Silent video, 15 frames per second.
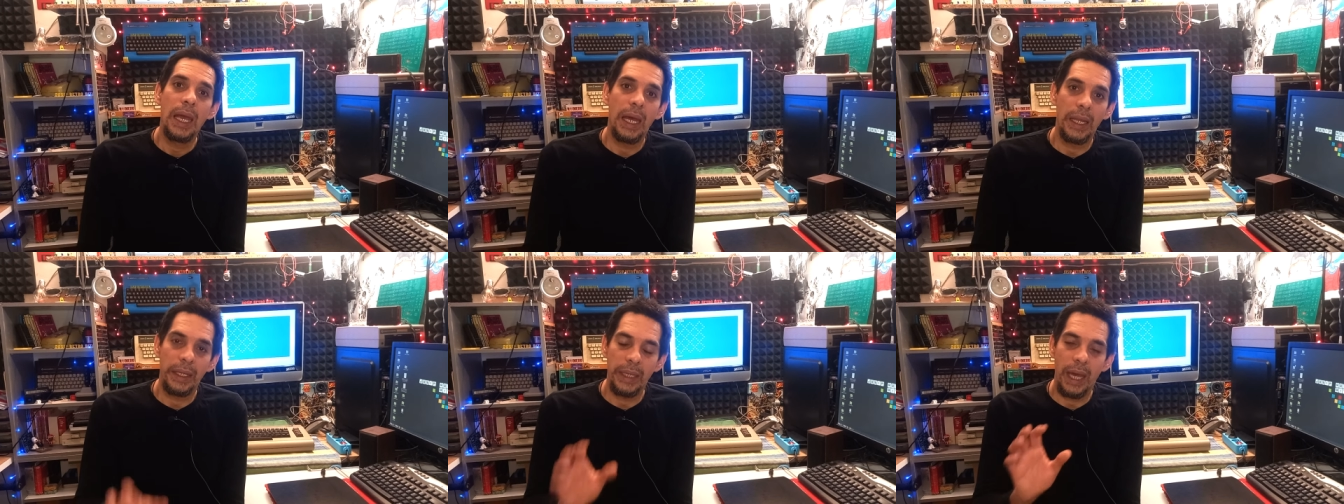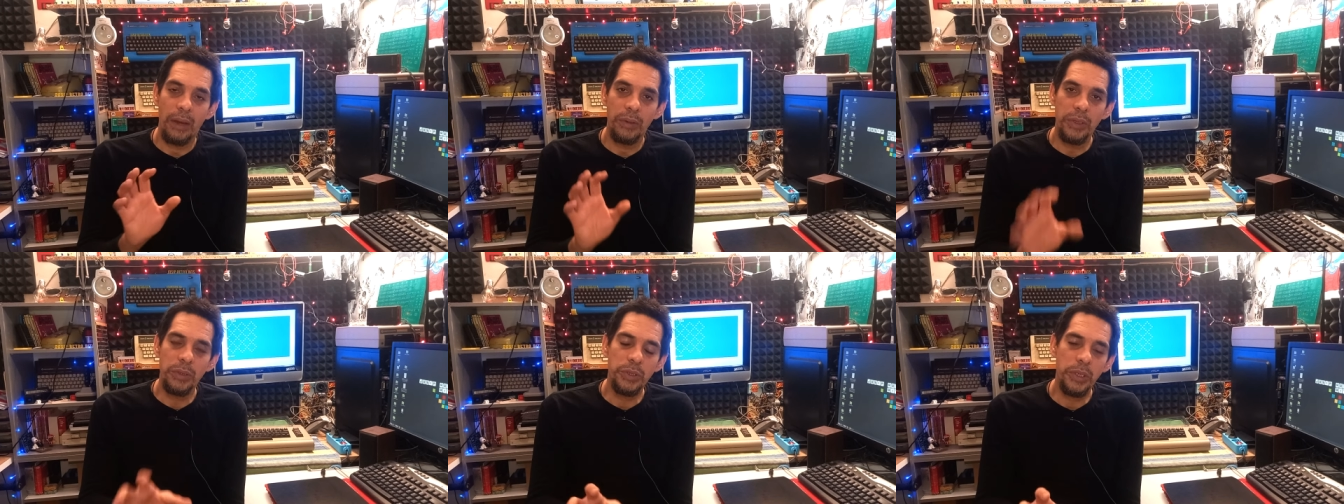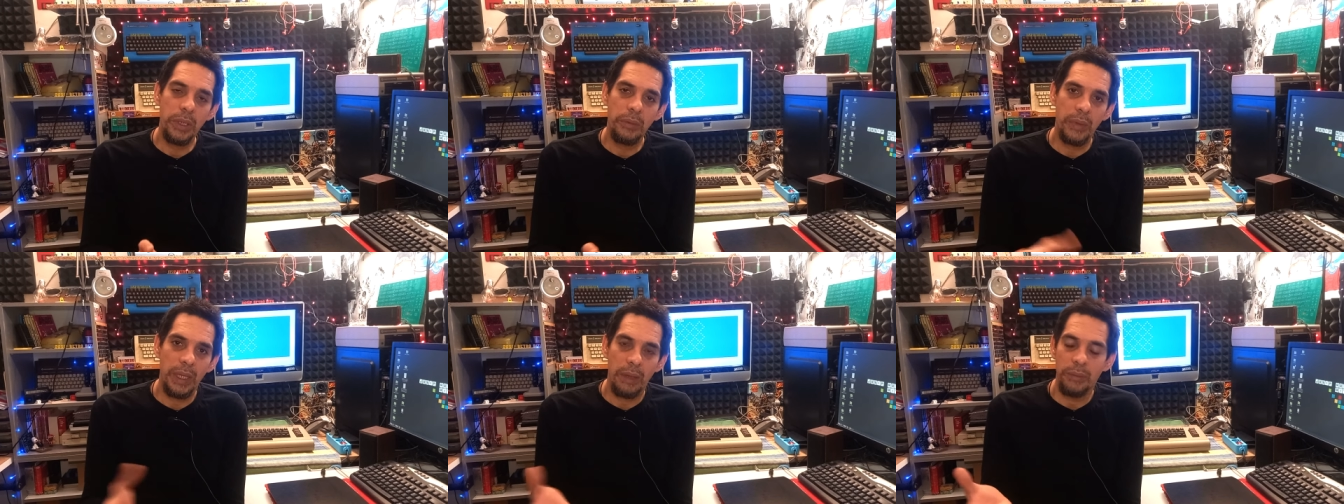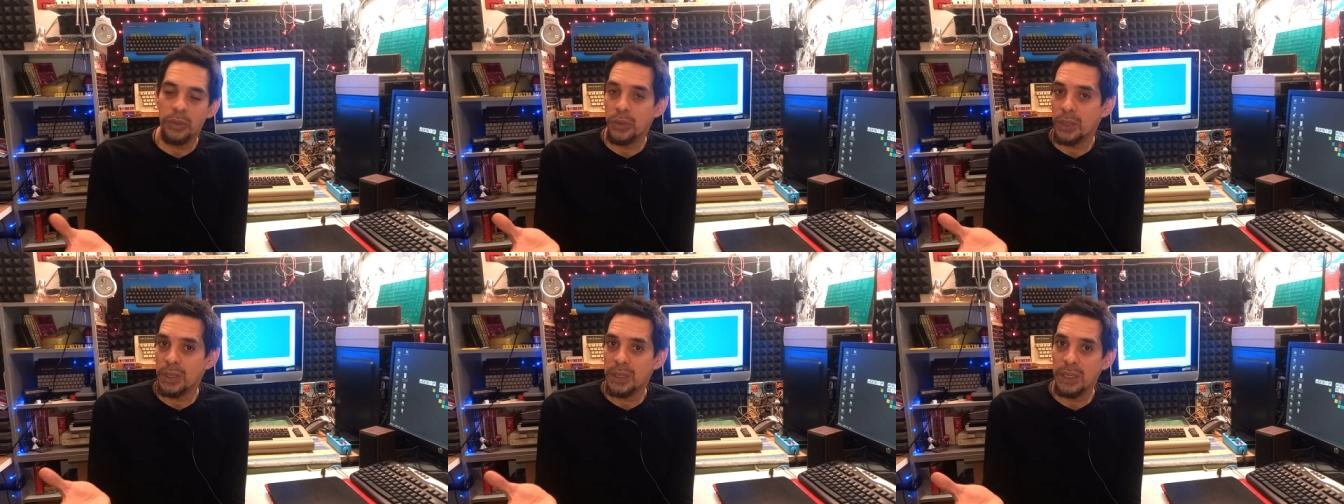Uh, now usually when I'm
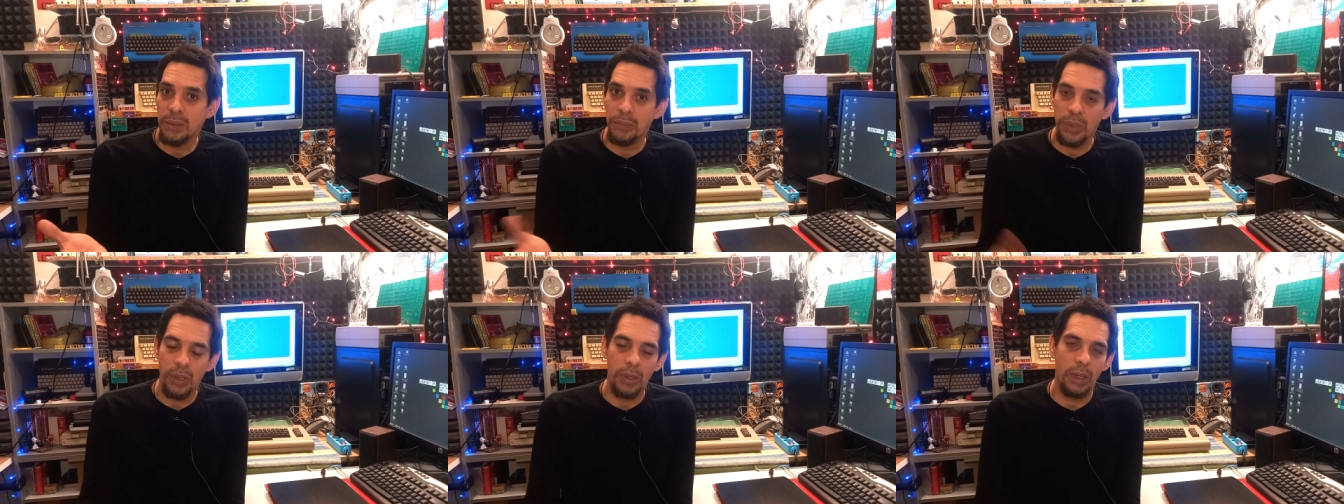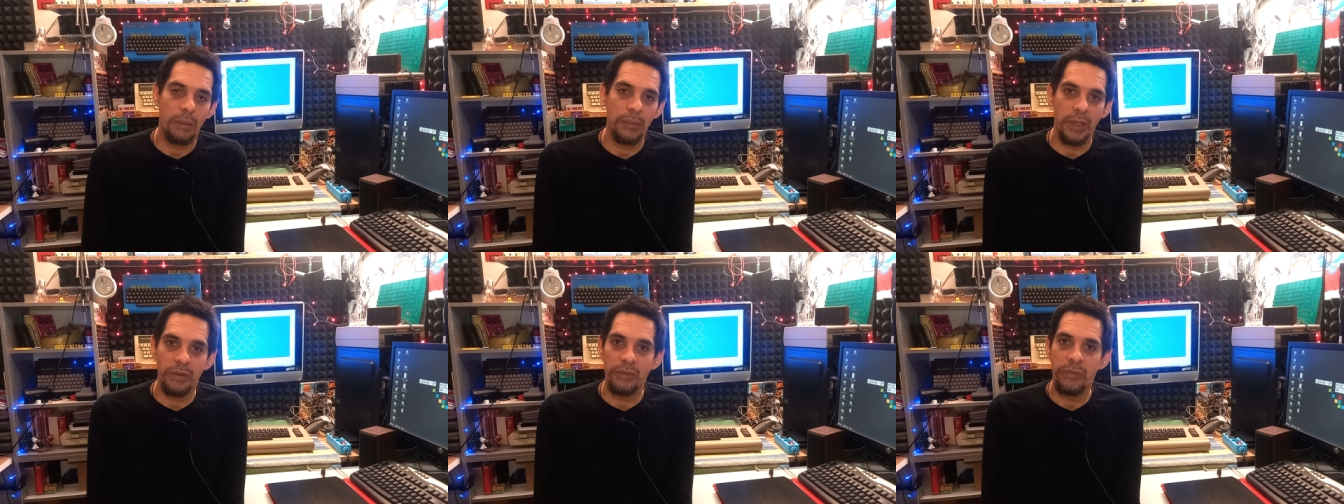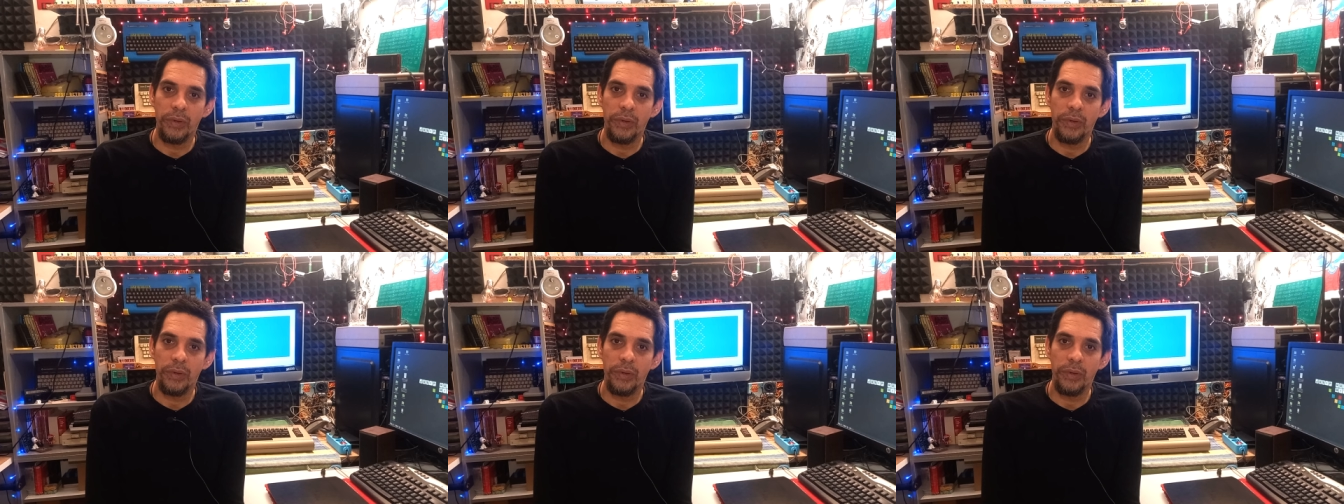doing C programming